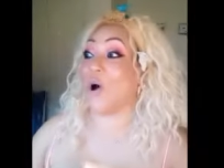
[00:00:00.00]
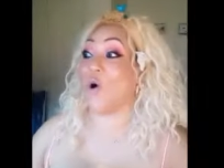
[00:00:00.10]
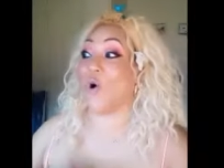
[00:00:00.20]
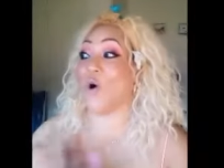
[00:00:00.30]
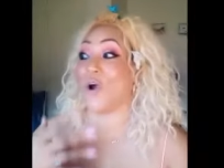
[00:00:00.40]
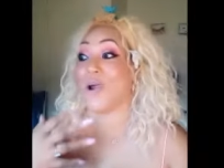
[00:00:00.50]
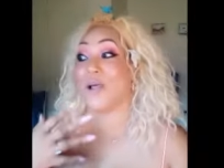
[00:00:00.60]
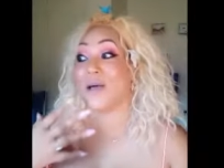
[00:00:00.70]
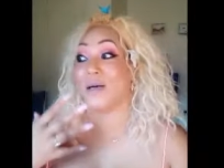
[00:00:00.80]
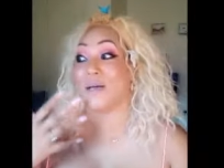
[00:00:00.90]

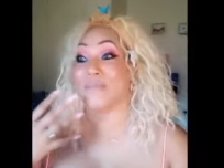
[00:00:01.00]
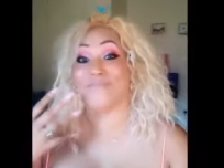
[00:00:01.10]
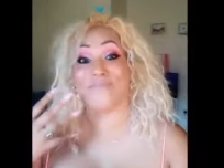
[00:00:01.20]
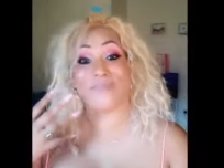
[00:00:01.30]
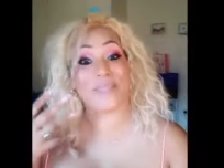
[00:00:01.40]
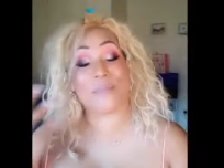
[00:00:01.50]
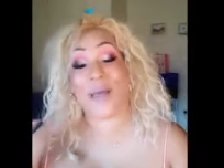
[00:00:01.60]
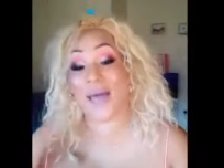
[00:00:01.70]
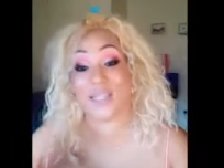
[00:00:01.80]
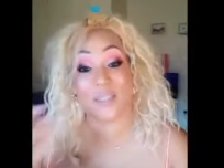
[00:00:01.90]
or um, some
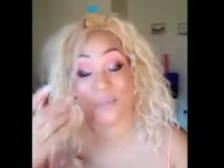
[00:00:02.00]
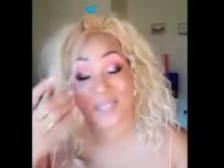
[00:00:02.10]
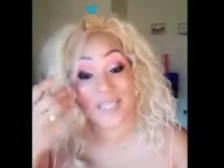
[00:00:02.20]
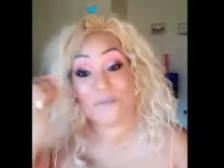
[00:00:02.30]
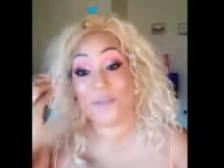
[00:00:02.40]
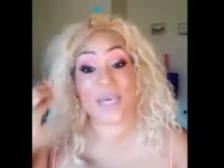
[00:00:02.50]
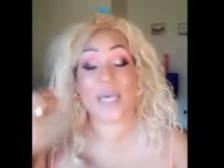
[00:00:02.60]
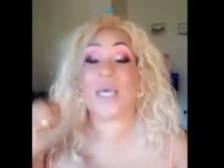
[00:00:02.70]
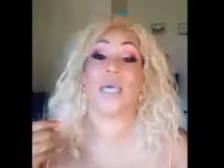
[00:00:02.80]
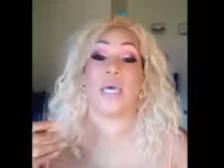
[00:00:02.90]
kind of
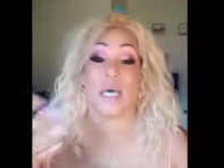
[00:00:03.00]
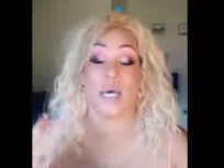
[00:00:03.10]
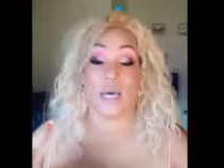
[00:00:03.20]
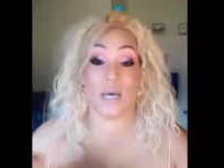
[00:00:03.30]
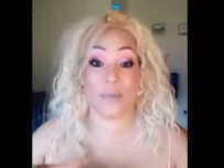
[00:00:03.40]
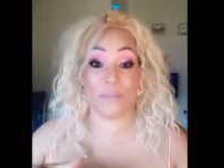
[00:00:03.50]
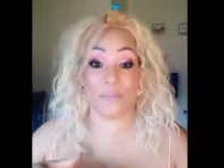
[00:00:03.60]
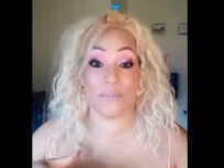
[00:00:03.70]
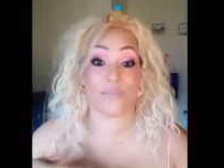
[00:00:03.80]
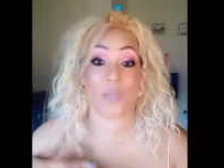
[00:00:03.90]
specific
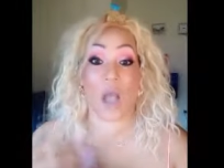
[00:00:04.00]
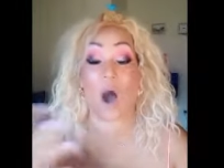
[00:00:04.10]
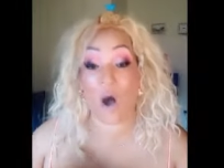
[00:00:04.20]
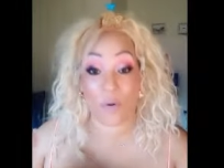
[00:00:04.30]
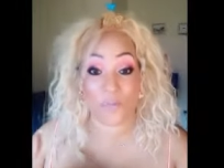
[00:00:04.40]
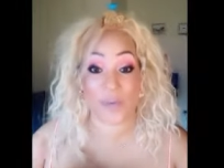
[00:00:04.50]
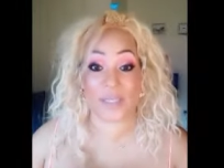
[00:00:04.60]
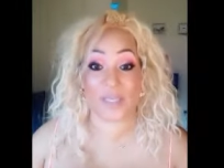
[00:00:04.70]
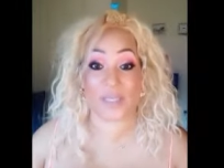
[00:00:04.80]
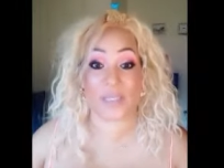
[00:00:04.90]
um,
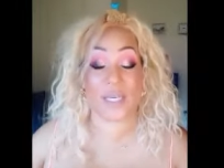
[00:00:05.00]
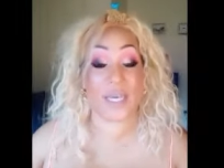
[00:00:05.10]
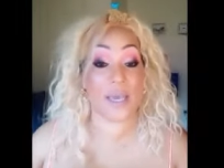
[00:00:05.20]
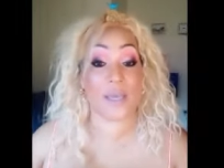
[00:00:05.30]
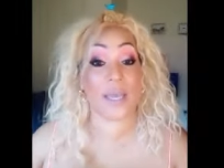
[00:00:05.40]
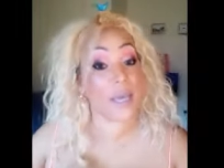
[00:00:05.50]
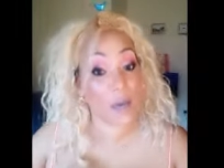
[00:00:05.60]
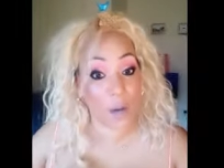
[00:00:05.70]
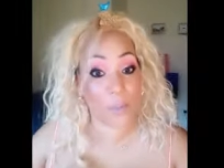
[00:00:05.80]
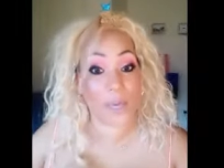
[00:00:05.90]
office to get
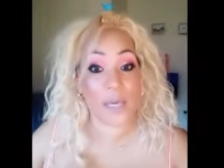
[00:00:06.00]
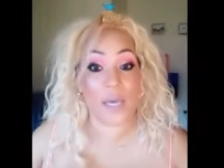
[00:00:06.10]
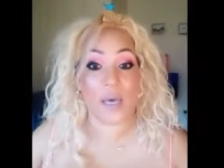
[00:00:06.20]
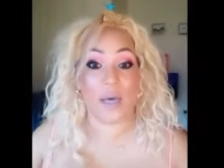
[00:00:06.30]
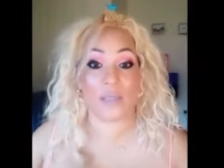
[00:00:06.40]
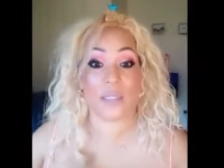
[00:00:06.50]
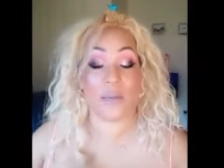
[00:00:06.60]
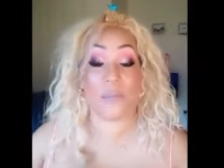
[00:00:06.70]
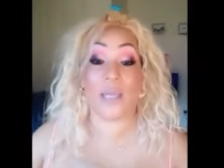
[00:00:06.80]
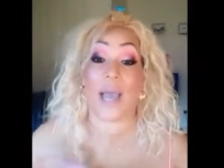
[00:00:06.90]
help. Uh,
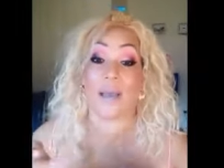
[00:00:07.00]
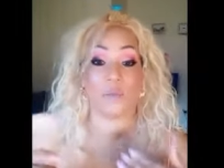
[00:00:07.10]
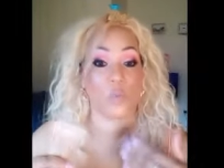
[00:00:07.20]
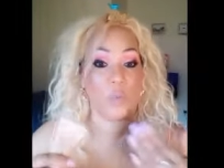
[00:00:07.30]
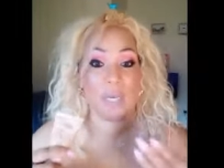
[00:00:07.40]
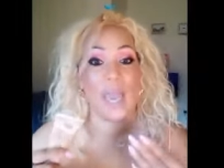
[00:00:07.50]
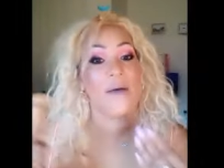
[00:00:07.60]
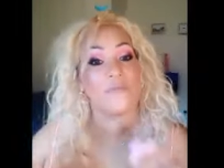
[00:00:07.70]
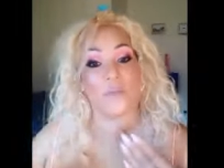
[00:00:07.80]
sometimes we have to